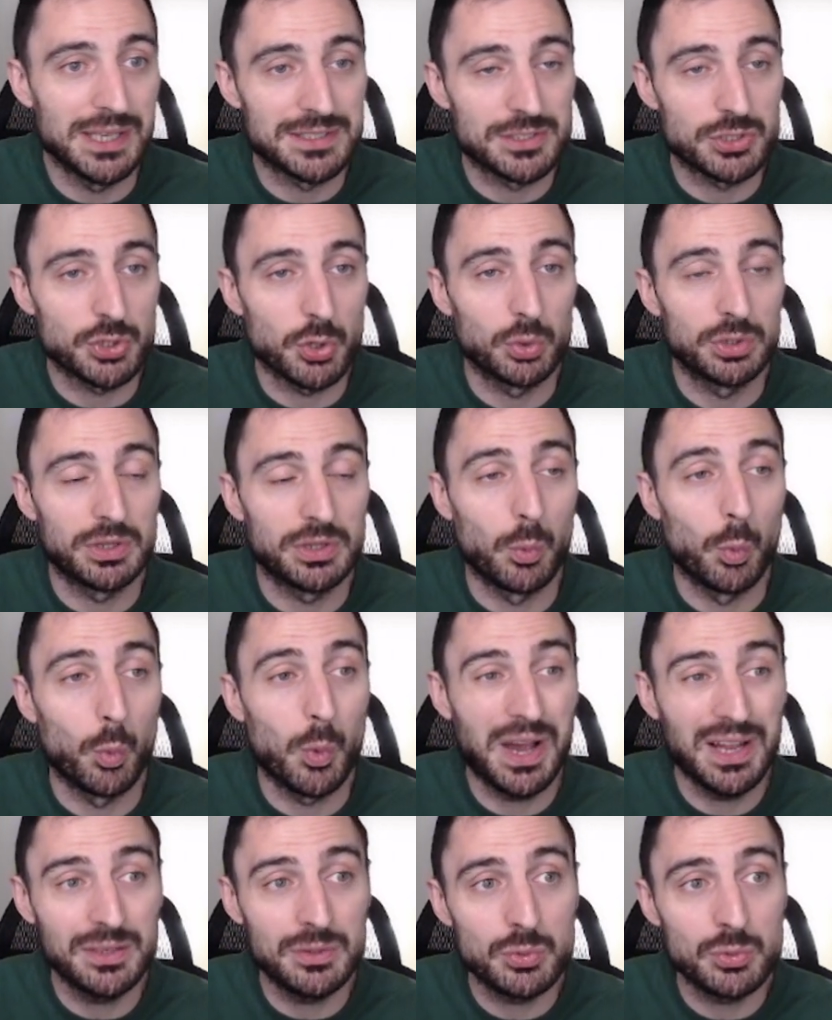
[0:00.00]
So the
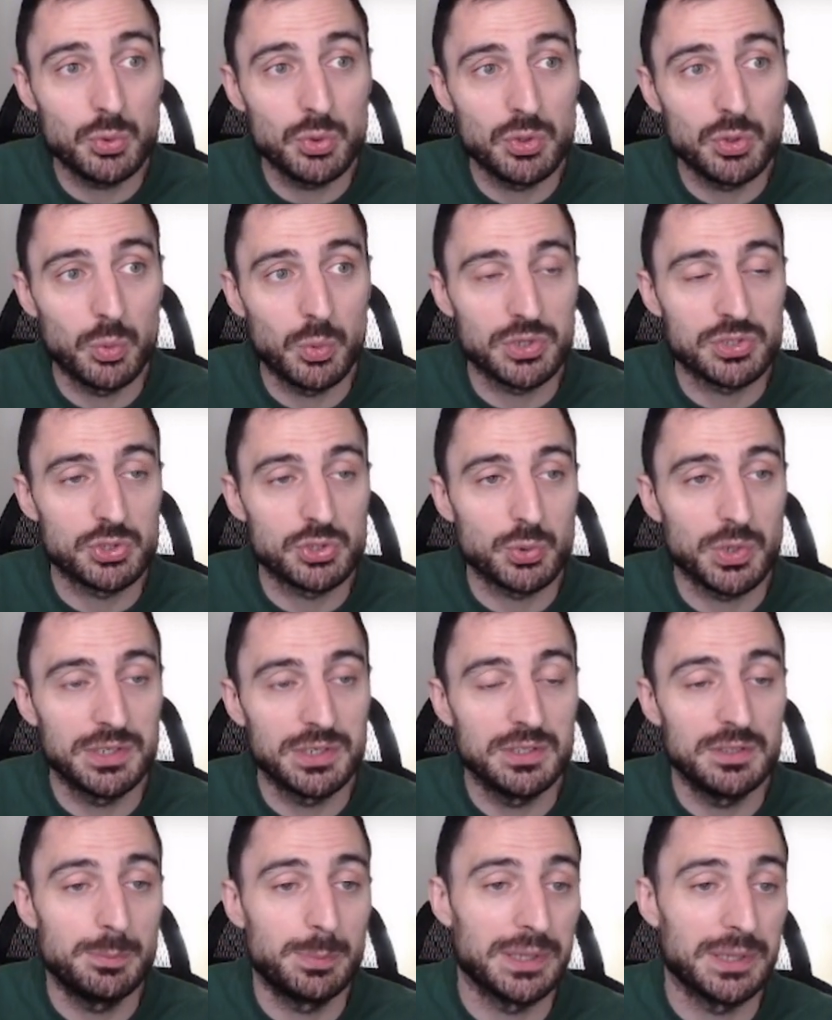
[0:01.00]
one rook was
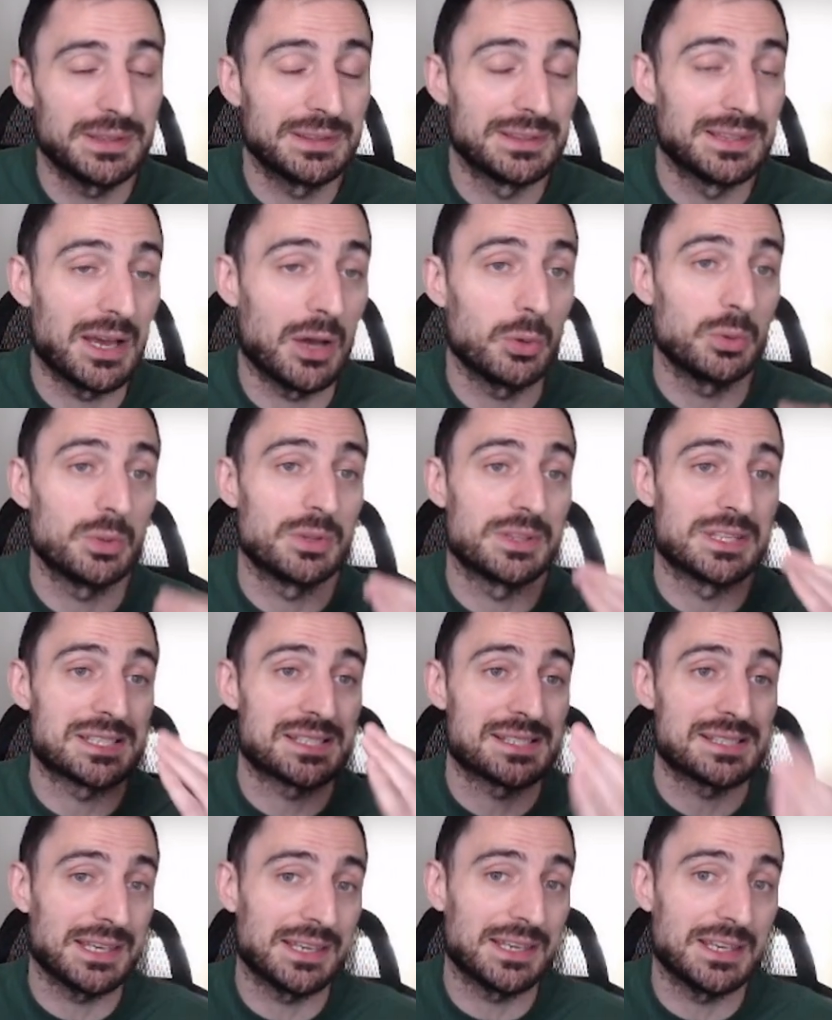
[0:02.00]
traded, but now the
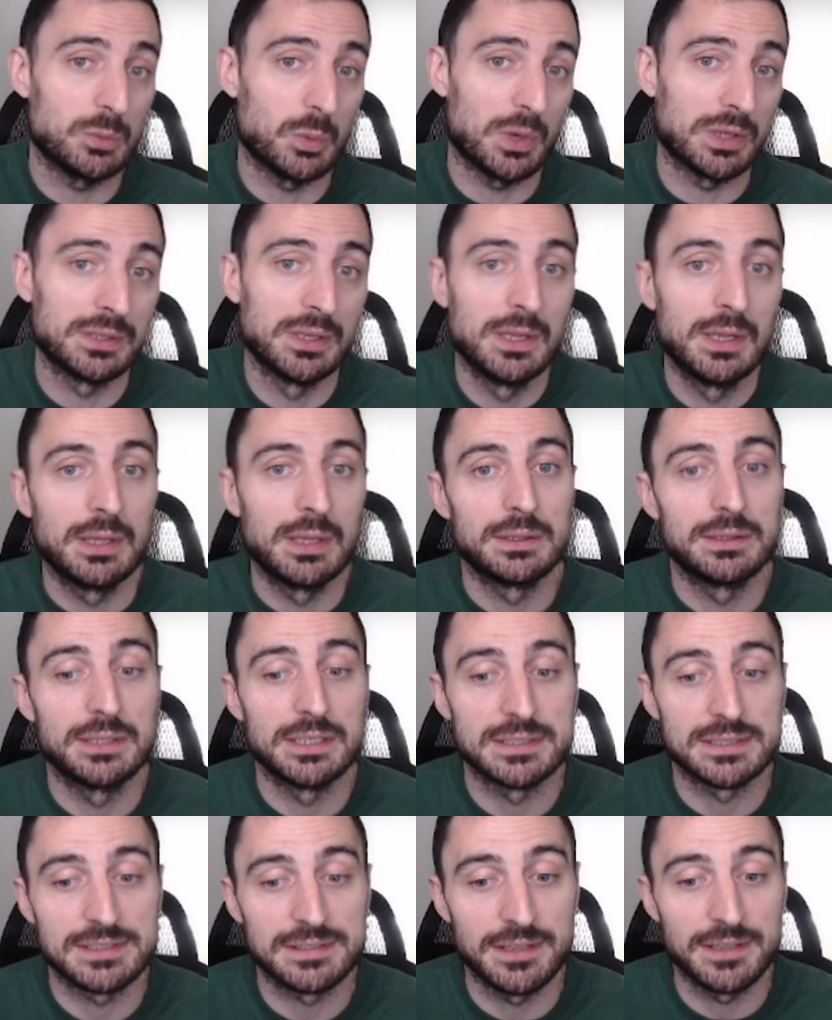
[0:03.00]
second one
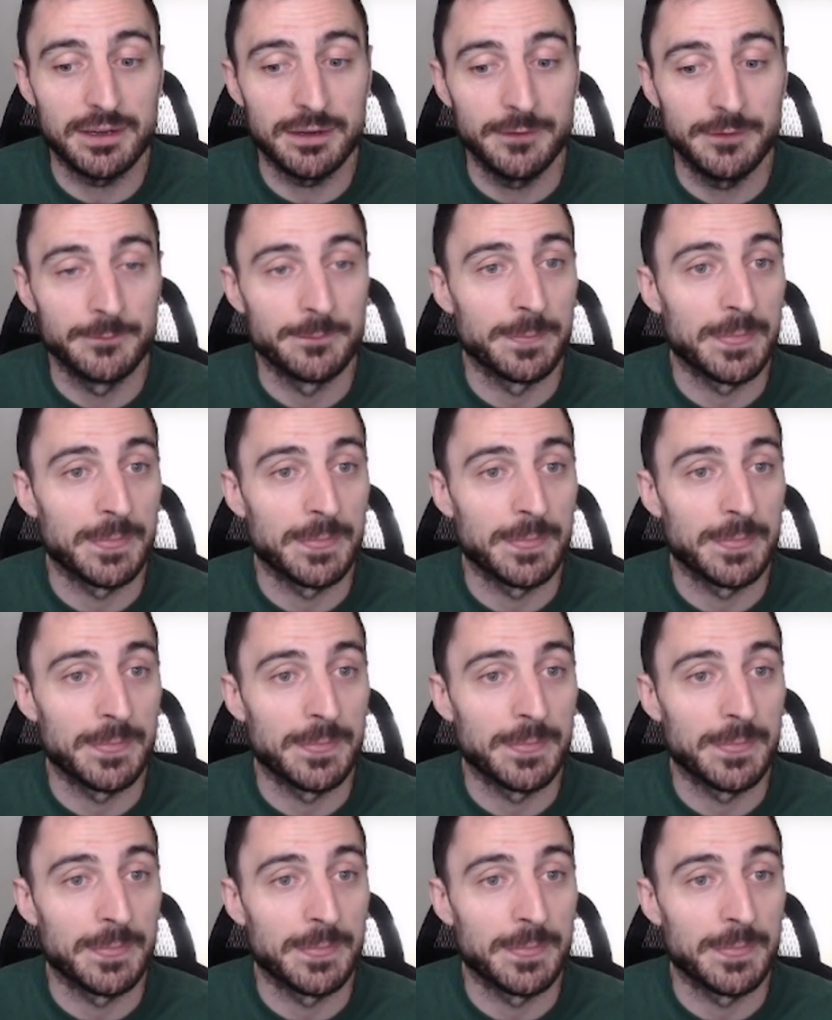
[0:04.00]
lands there.